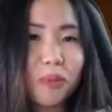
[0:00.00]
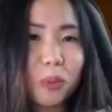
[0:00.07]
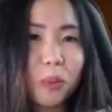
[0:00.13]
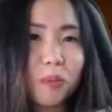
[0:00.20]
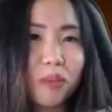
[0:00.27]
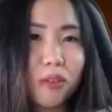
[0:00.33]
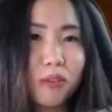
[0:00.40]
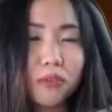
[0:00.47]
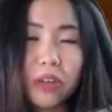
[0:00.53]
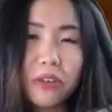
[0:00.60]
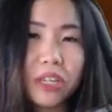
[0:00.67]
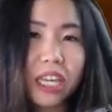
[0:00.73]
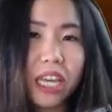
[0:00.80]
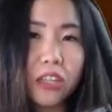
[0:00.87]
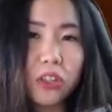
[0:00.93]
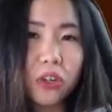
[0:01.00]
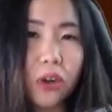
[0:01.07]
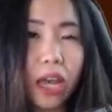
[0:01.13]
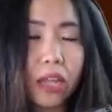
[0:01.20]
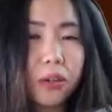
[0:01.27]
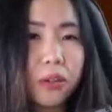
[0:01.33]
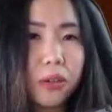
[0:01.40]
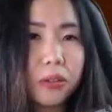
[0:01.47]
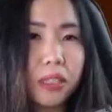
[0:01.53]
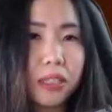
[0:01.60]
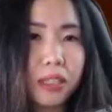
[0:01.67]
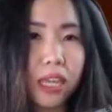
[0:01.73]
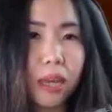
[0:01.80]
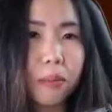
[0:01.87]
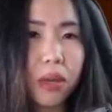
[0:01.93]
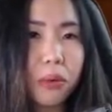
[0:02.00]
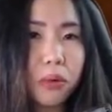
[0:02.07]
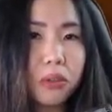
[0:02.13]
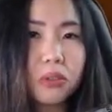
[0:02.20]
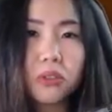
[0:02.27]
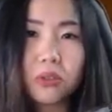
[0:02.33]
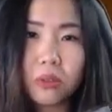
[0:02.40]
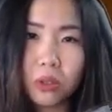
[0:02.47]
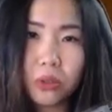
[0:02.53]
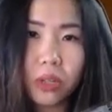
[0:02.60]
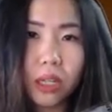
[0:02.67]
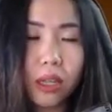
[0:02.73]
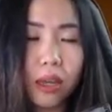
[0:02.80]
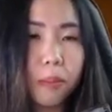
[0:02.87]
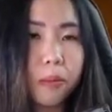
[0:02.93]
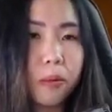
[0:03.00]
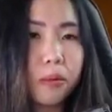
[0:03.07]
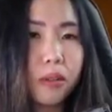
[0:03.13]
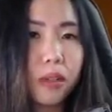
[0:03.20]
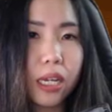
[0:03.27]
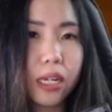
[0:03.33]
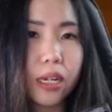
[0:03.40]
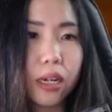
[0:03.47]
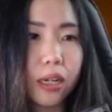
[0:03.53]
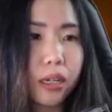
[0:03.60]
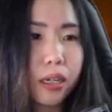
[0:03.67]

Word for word: Yeah, Very Kanjo, I don't know that game. I will look it up later.